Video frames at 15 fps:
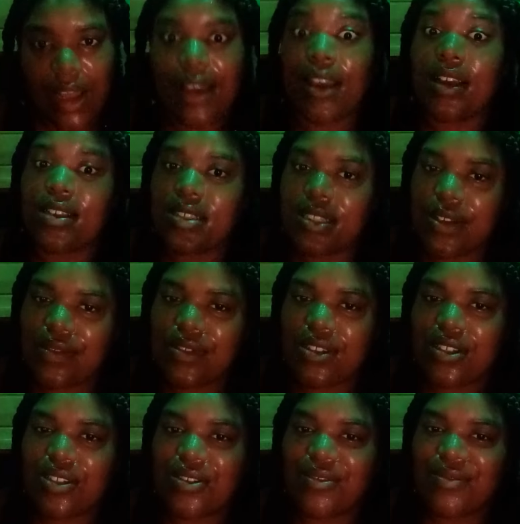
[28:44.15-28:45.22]
I got stuff
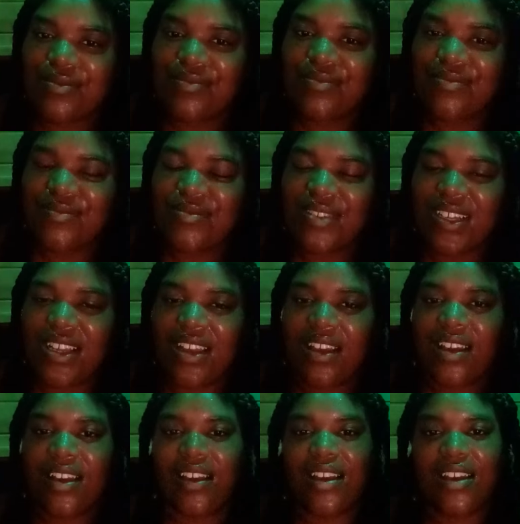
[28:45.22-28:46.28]
to do.
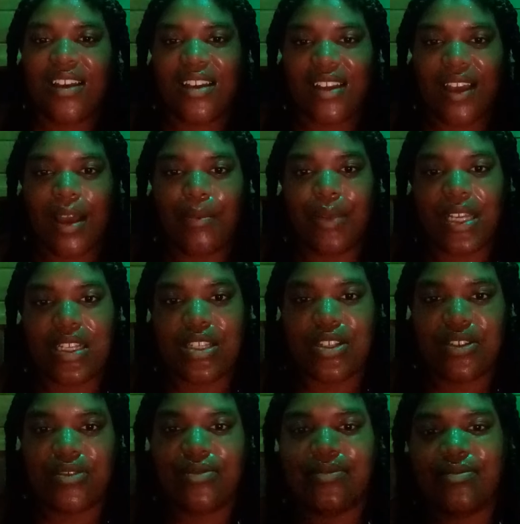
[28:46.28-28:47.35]
God bless
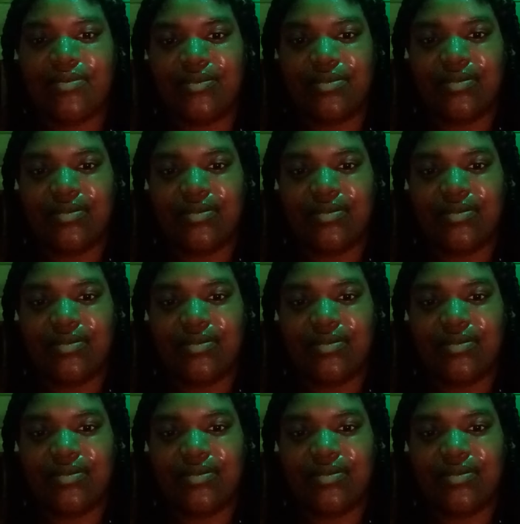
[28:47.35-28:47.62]
you.